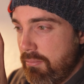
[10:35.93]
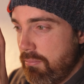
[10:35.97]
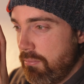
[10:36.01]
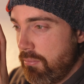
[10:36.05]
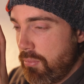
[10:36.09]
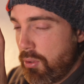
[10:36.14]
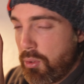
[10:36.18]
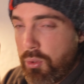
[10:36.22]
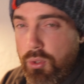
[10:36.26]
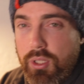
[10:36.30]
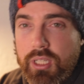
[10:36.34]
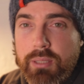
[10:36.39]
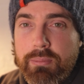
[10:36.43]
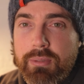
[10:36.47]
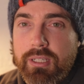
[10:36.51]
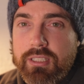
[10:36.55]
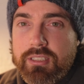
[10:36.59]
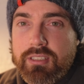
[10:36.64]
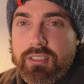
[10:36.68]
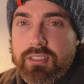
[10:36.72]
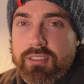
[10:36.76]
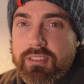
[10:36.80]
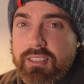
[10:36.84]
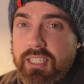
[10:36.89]
pretty
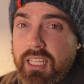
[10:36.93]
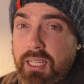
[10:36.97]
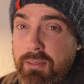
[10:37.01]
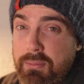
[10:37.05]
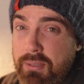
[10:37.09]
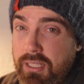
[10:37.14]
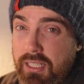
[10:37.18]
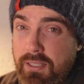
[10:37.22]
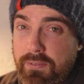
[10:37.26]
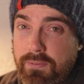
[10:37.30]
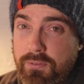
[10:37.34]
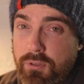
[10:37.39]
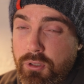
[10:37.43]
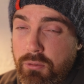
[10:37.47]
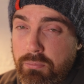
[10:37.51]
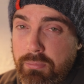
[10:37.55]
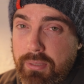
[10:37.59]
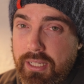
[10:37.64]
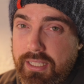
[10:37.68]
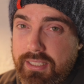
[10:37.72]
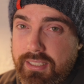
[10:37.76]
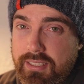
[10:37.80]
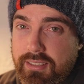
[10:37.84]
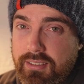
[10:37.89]
much the same, if not
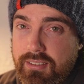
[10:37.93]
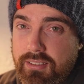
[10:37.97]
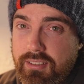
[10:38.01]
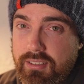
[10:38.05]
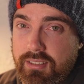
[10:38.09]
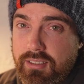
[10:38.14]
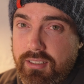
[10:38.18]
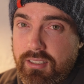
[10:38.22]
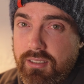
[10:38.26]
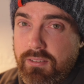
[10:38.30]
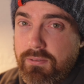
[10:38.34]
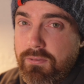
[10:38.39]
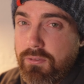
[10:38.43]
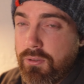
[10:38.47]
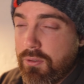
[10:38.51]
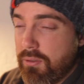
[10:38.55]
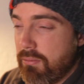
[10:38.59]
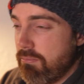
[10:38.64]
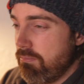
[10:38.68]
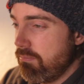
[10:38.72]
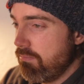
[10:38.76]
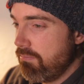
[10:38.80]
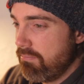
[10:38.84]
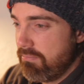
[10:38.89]
better,
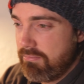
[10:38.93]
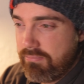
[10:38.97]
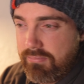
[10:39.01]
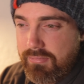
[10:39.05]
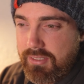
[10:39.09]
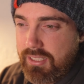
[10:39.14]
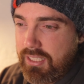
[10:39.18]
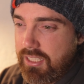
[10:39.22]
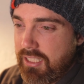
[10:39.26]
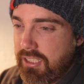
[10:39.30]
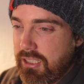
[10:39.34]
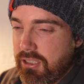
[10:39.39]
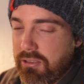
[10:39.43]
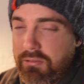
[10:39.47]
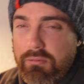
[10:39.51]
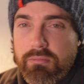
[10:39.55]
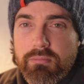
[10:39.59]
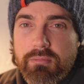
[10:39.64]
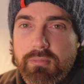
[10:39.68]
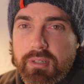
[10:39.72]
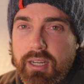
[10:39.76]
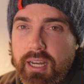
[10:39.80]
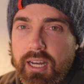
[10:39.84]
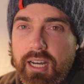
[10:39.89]
for, you know,
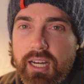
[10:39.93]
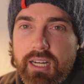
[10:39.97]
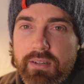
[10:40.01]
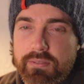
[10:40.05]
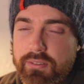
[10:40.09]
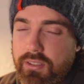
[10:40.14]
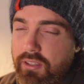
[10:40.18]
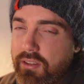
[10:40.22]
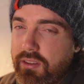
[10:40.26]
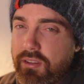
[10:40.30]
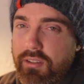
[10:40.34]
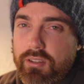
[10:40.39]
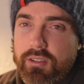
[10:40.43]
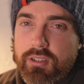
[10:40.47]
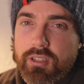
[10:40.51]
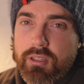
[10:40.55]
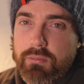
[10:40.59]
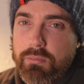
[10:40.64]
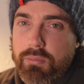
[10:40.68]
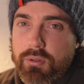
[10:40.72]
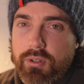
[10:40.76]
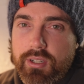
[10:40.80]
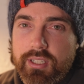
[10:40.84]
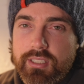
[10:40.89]
half, a third of
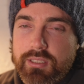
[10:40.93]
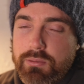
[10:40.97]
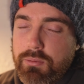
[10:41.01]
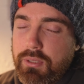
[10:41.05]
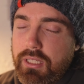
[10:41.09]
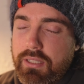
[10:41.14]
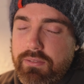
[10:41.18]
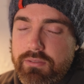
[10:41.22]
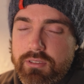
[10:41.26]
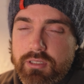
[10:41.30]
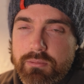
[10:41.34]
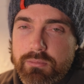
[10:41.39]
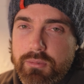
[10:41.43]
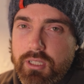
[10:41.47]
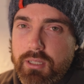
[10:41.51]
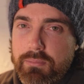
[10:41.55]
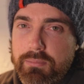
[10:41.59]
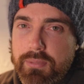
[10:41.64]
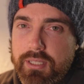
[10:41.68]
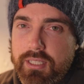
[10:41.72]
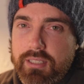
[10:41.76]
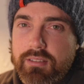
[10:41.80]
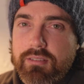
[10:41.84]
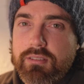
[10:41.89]
the price, whatever it
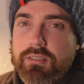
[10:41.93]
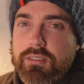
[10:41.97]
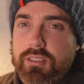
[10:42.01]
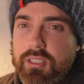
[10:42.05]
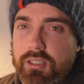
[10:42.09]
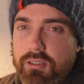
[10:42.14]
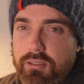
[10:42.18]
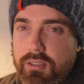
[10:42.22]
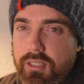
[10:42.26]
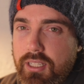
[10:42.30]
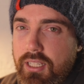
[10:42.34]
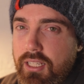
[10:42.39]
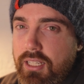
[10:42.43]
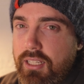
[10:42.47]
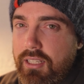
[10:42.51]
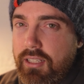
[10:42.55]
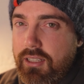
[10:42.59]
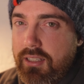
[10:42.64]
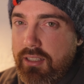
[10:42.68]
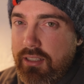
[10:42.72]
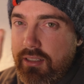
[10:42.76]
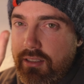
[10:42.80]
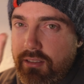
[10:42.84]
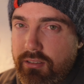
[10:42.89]
might be. So
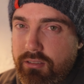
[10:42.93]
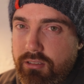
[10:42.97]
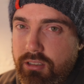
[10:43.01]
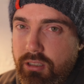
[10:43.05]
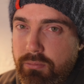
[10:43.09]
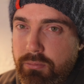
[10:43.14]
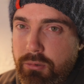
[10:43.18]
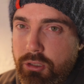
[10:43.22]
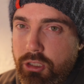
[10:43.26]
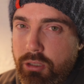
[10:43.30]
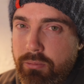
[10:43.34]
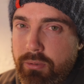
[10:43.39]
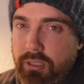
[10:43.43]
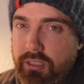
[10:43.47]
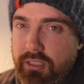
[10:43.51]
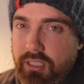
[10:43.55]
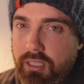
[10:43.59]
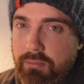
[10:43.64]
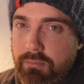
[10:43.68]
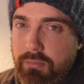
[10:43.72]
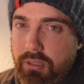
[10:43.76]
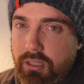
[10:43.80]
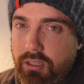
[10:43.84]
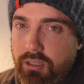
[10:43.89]
drop your comment
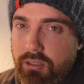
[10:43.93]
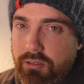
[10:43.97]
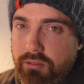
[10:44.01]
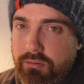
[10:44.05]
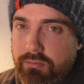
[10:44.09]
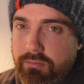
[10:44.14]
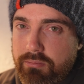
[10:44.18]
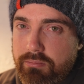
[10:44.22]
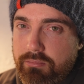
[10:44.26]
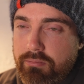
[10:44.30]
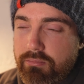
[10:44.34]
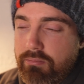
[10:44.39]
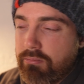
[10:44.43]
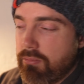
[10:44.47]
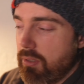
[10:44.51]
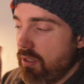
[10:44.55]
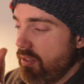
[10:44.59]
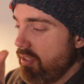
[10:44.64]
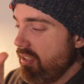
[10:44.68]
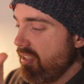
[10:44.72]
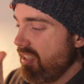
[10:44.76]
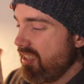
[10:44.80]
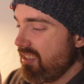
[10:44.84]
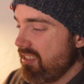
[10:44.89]
down below. I
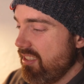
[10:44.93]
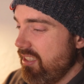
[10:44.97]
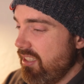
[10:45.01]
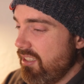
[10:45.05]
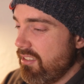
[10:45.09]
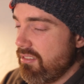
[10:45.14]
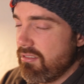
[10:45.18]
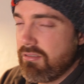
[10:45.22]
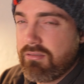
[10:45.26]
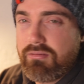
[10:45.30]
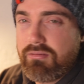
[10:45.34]
think that's it.